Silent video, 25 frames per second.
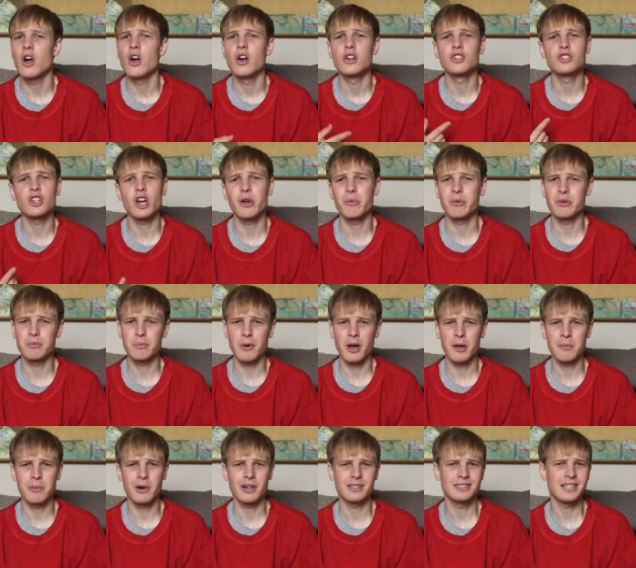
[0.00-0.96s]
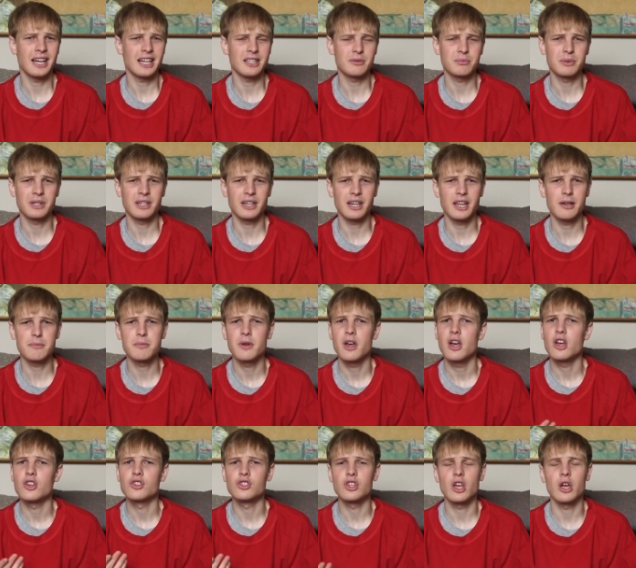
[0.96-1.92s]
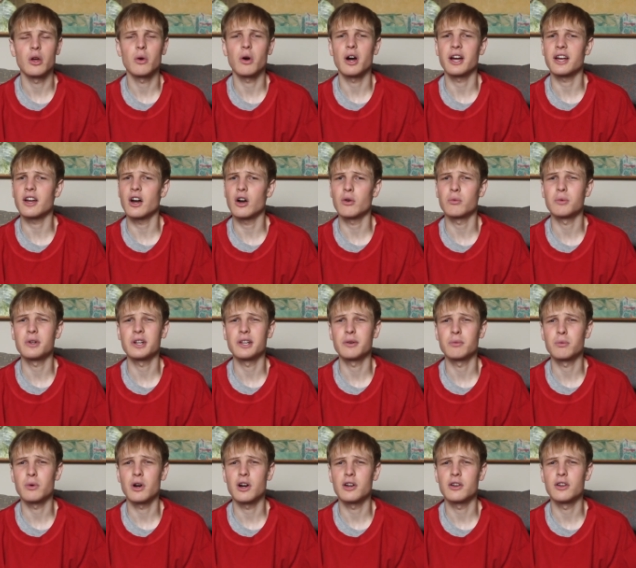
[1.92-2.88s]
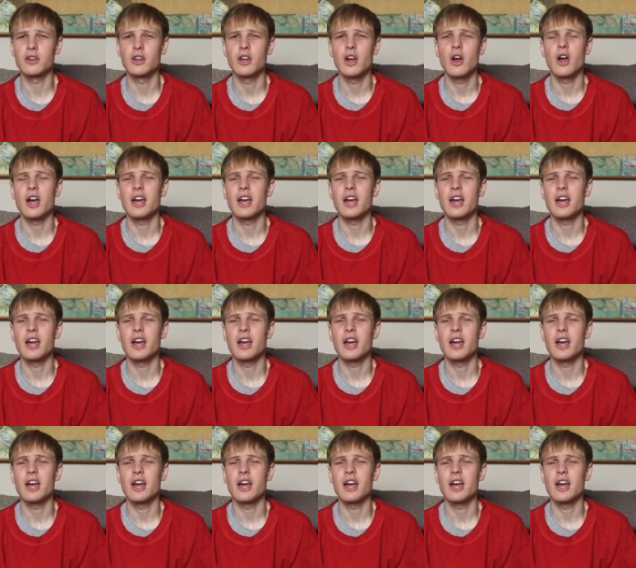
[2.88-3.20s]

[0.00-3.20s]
Cyber's Bypass has been clipped, so I can't really run